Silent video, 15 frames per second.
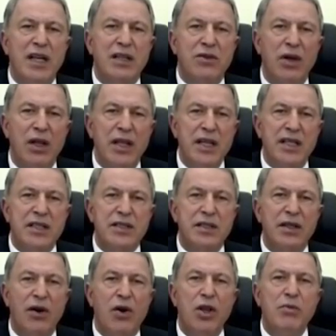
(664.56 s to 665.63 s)
colleagues
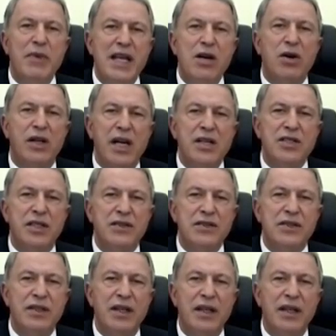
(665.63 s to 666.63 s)
on many occasions,